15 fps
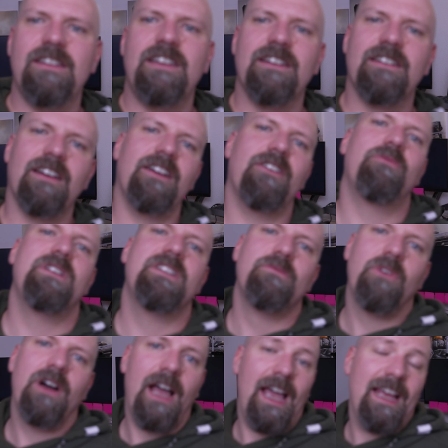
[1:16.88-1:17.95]
the entire reason
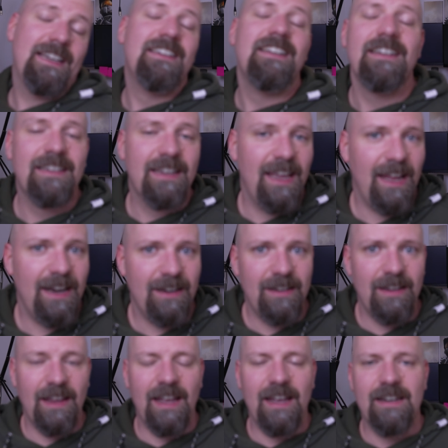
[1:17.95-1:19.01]
why I did get
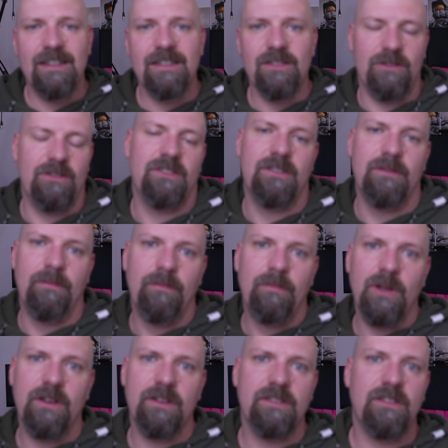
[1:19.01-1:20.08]
it, and it's awesome
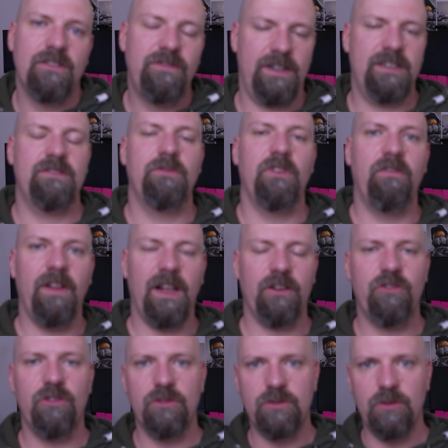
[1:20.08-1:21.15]
because it's fixed with
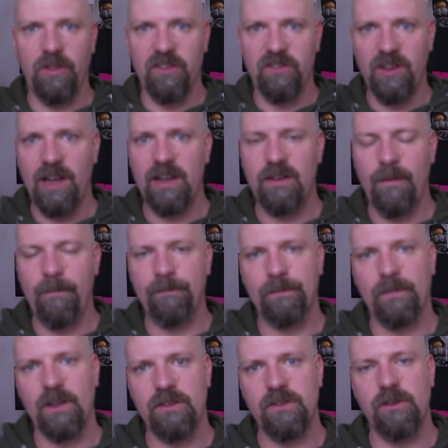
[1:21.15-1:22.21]
Velcro to the side.
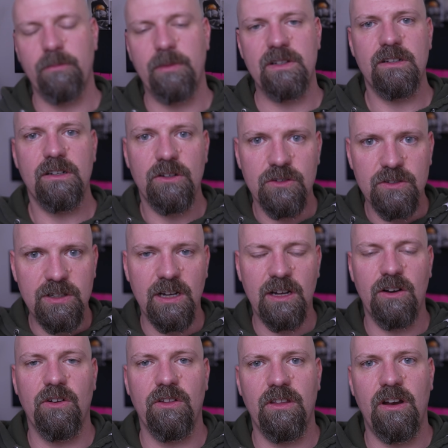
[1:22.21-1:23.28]
So basically you stick
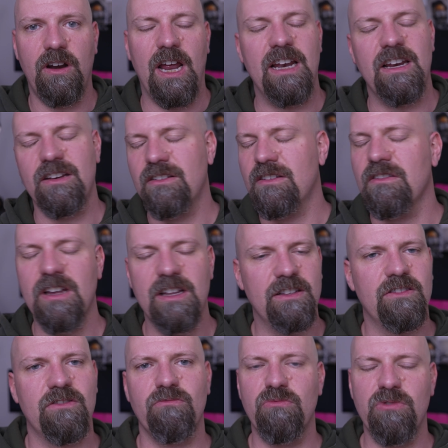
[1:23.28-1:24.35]
it on there and
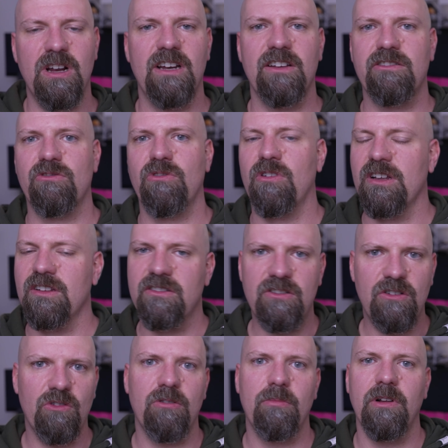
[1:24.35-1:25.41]
it's really strong, it's
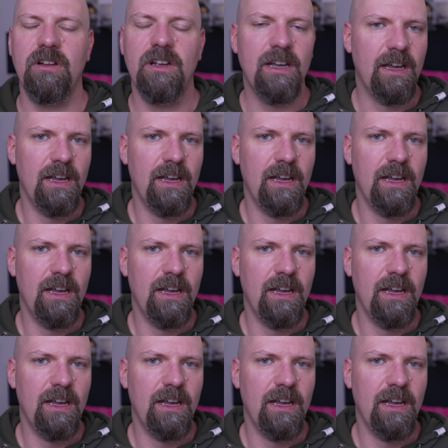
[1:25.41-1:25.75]
durable.